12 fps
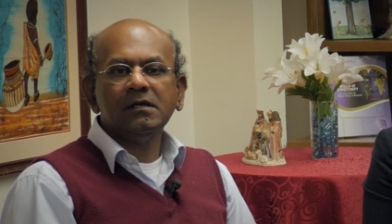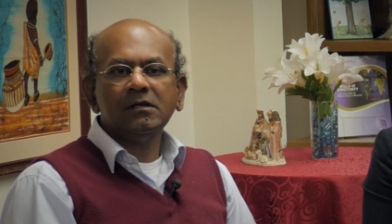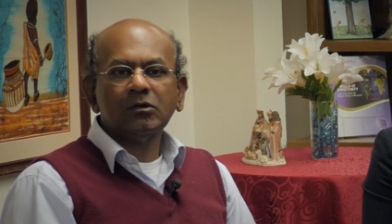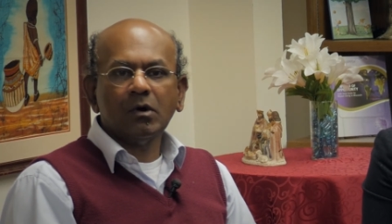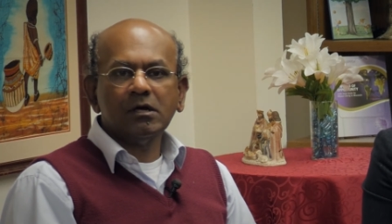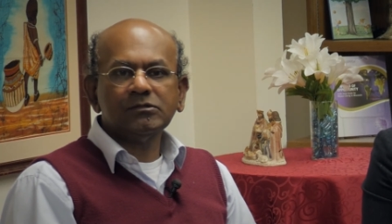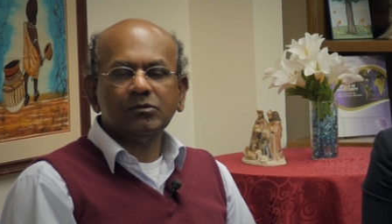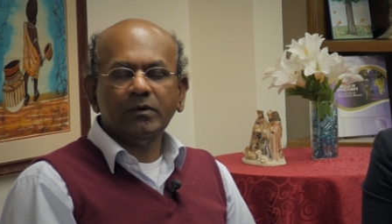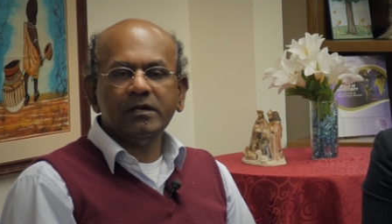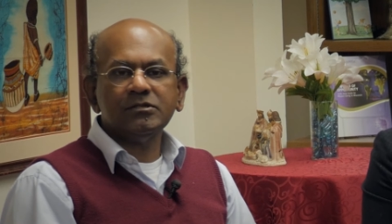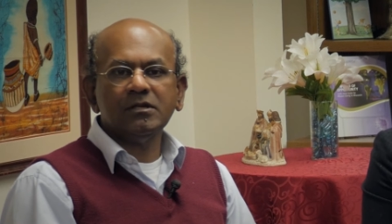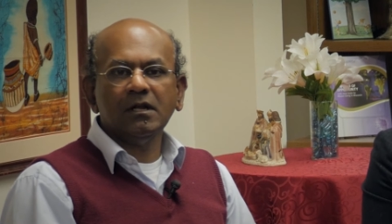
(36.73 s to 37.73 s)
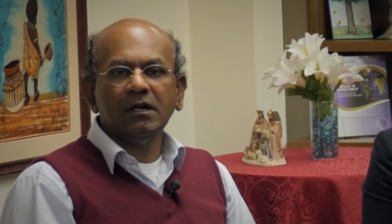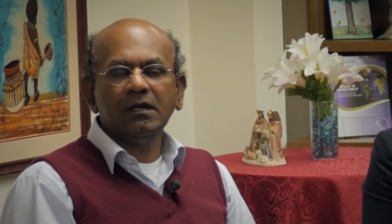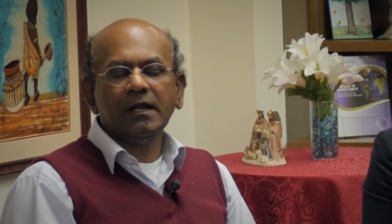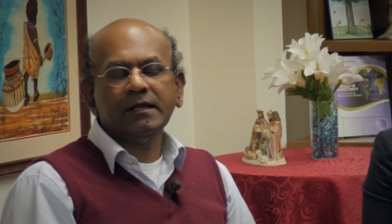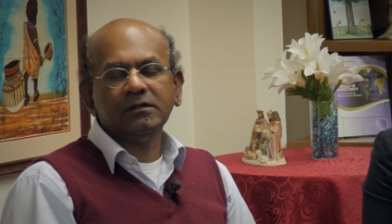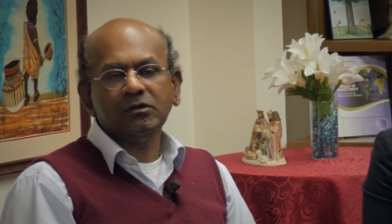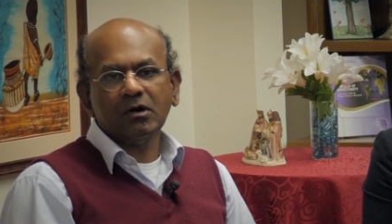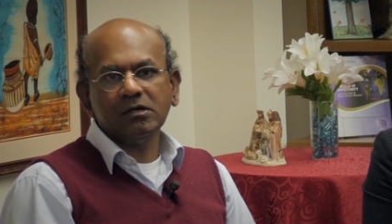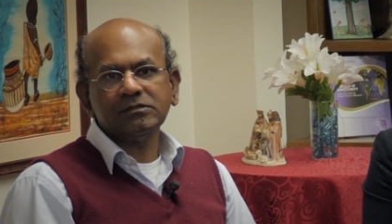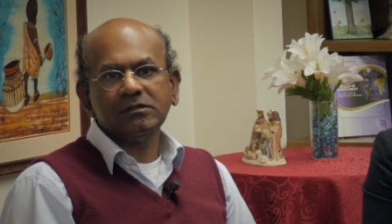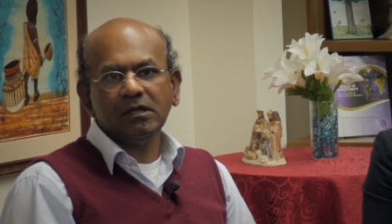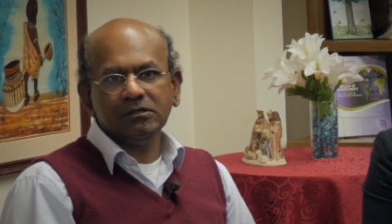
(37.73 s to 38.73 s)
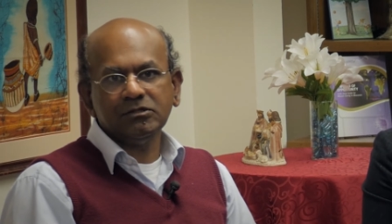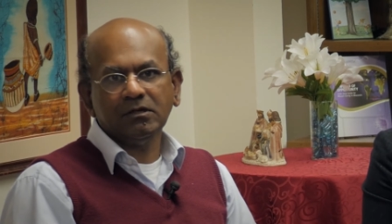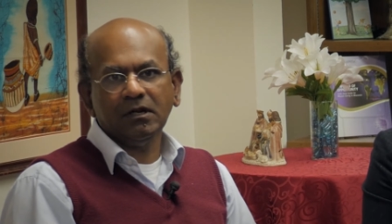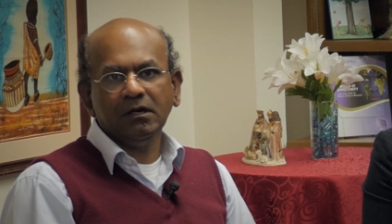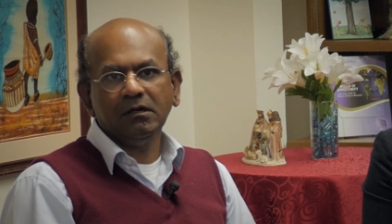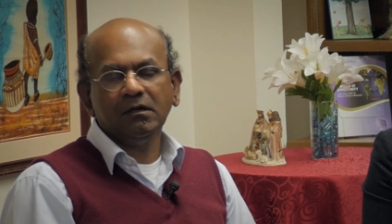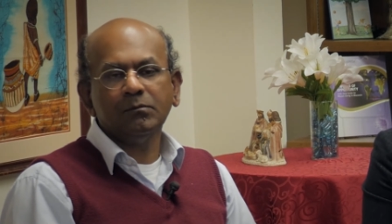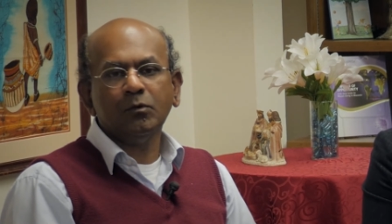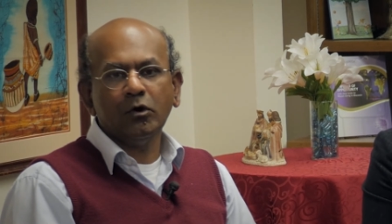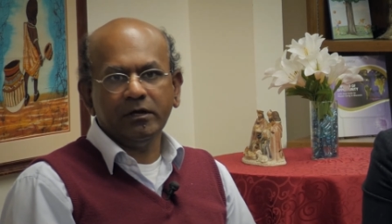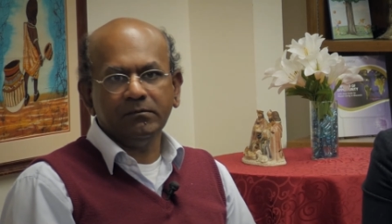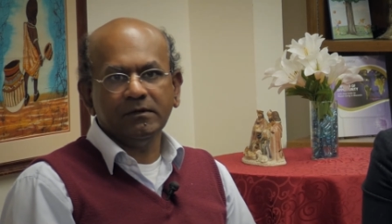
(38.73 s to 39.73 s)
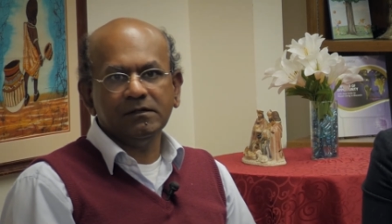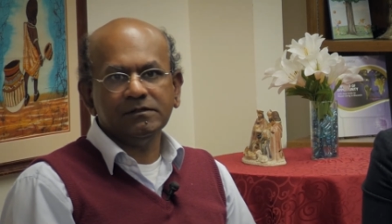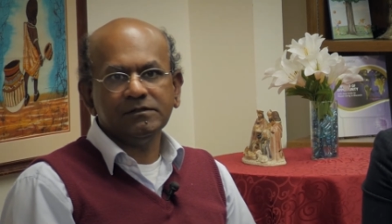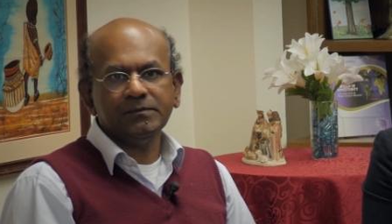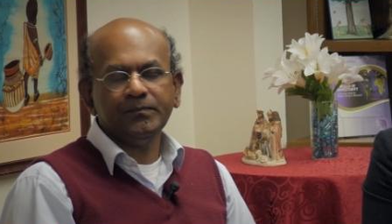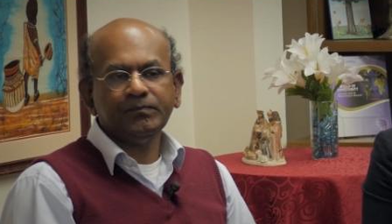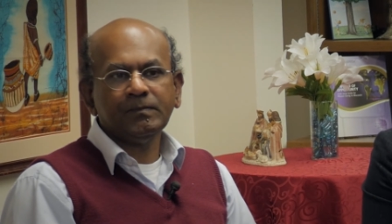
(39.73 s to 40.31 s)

cross-racial and cross-cultural appointments.